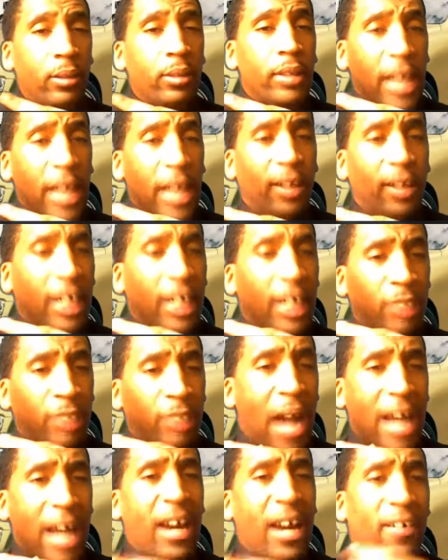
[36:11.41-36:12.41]
Yeah, let's
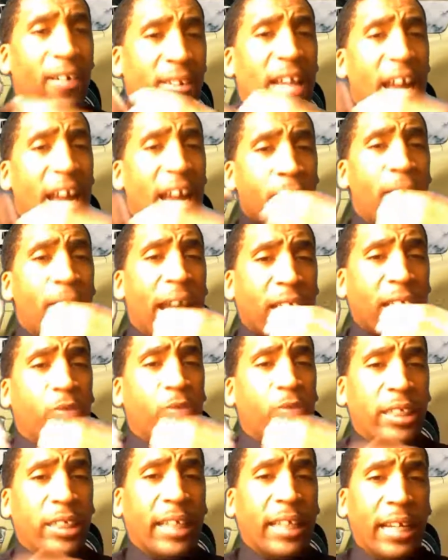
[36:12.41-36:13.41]
buy everything black if
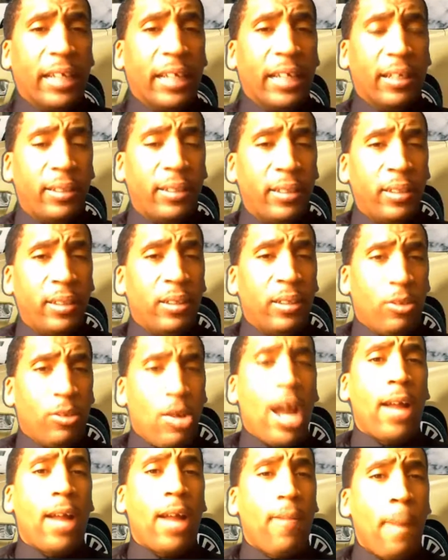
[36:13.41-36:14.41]
we can,
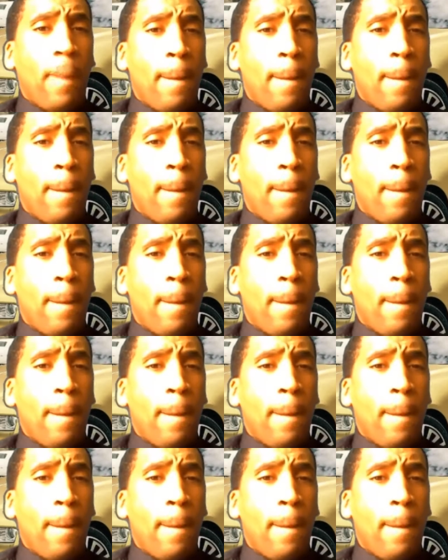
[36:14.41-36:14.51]
right?